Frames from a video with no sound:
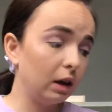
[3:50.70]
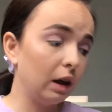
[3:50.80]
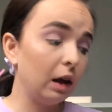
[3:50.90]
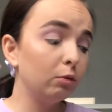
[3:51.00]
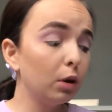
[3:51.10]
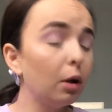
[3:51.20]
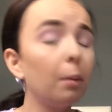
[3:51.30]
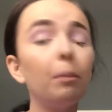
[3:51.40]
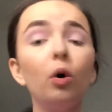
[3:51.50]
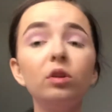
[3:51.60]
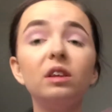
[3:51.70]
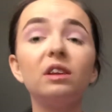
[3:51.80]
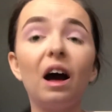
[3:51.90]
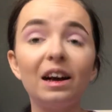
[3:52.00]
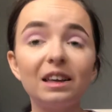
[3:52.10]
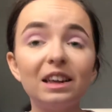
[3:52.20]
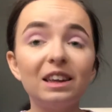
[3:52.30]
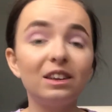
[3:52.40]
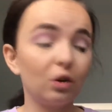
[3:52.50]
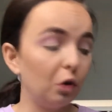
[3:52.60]
and we are putting the High King in
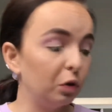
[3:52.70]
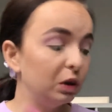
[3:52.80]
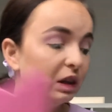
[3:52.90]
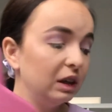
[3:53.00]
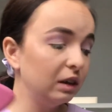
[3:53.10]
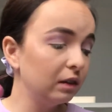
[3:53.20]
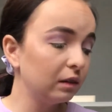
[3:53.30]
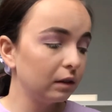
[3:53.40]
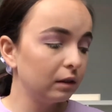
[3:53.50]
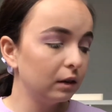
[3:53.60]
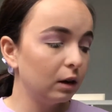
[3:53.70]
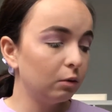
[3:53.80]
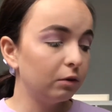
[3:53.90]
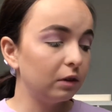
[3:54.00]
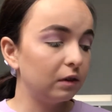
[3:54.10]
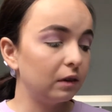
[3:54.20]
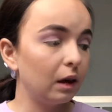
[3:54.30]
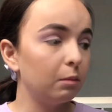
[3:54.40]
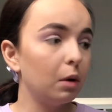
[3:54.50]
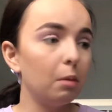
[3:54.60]
the crease. The
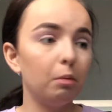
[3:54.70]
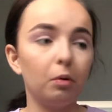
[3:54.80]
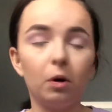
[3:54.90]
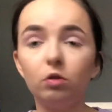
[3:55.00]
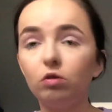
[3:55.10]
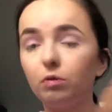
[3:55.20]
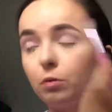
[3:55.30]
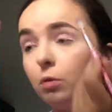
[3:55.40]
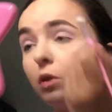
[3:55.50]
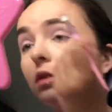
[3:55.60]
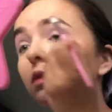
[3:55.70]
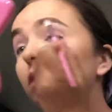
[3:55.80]
same brush, of course.